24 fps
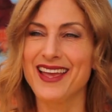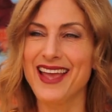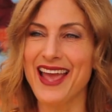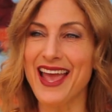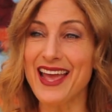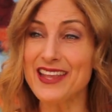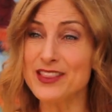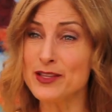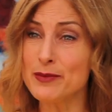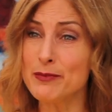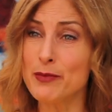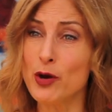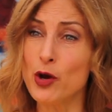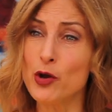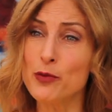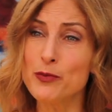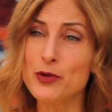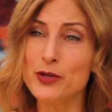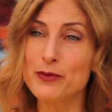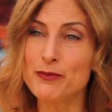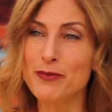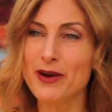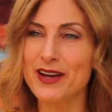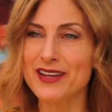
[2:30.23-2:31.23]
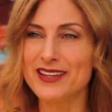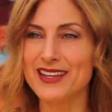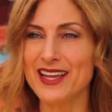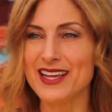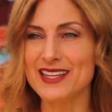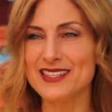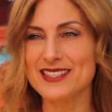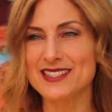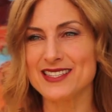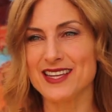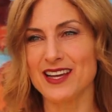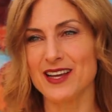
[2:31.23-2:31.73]
At the moment, my
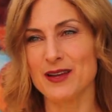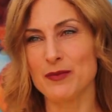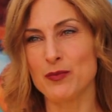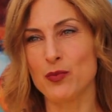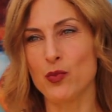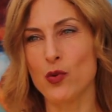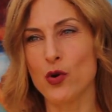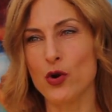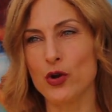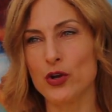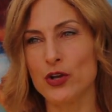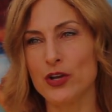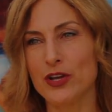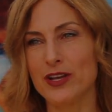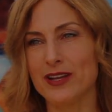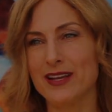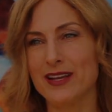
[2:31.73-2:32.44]
landscape work